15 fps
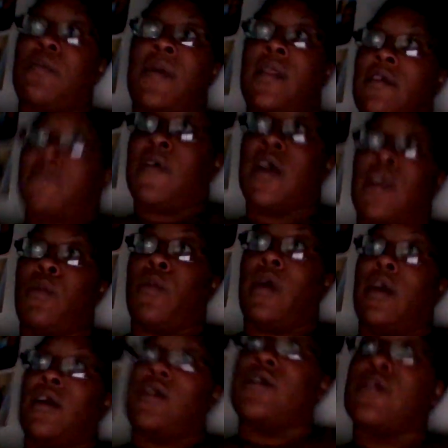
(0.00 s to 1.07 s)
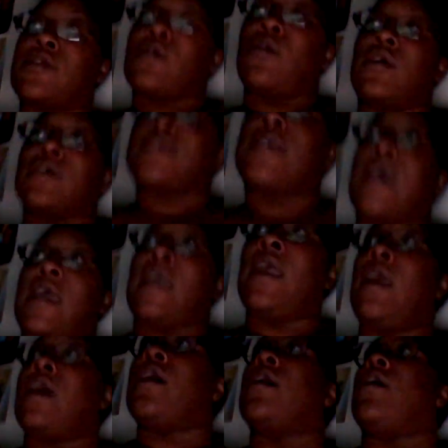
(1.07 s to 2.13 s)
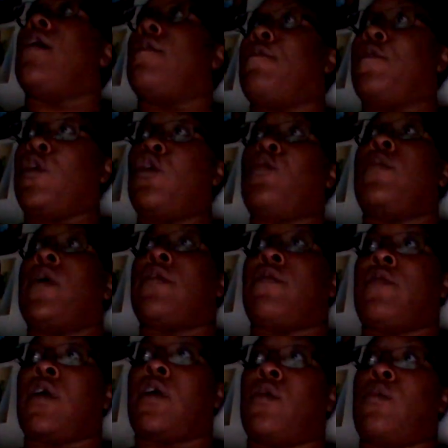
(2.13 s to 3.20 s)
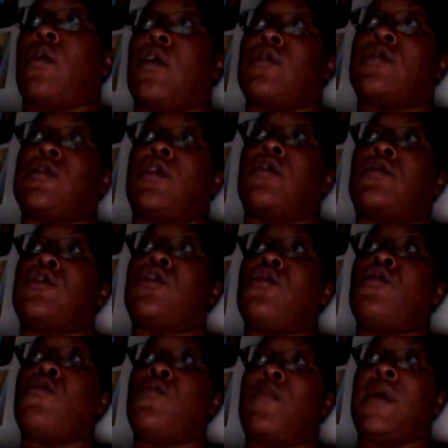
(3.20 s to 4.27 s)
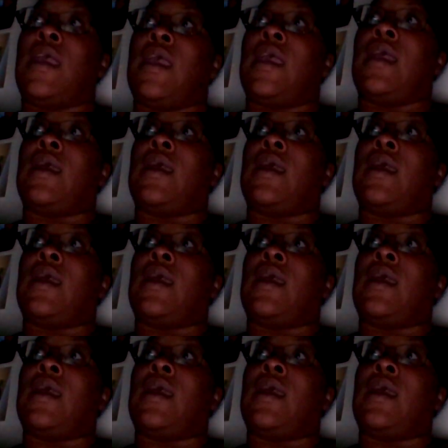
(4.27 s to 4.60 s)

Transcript: motherfucking words or say a few motherfucking words that are too big.